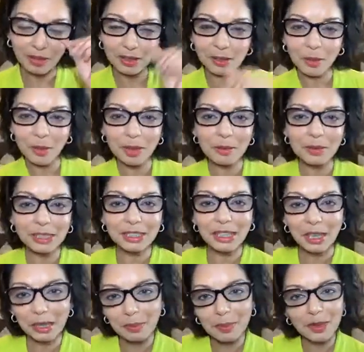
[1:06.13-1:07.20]
So I'm going to be
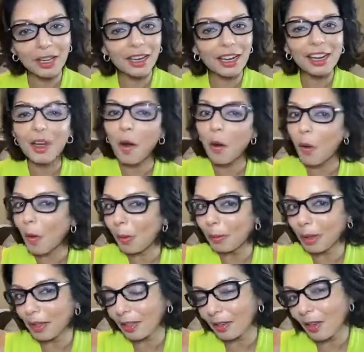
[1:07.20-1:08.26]
celebrating all
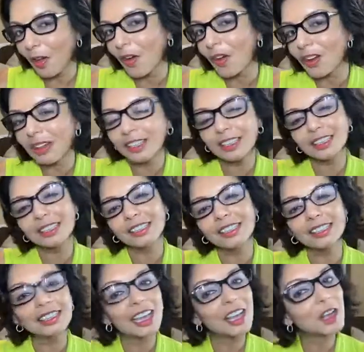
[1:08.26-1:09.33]
month long because,